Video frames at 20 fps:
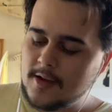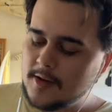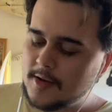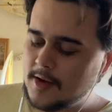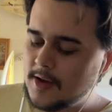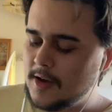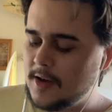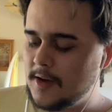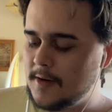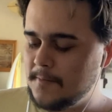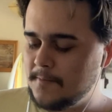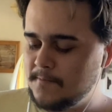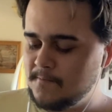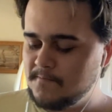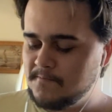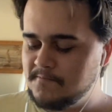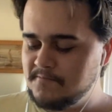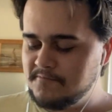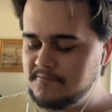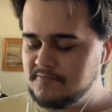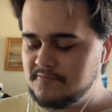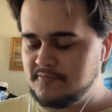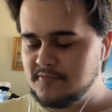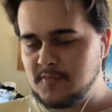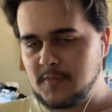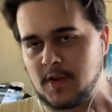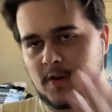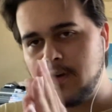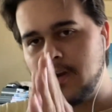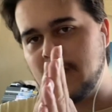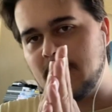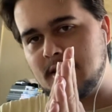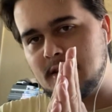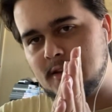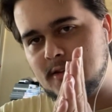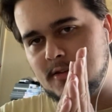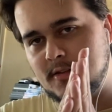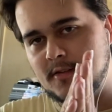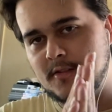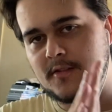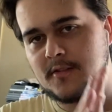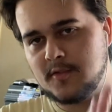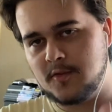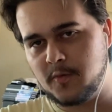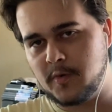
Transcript: Um, all right, the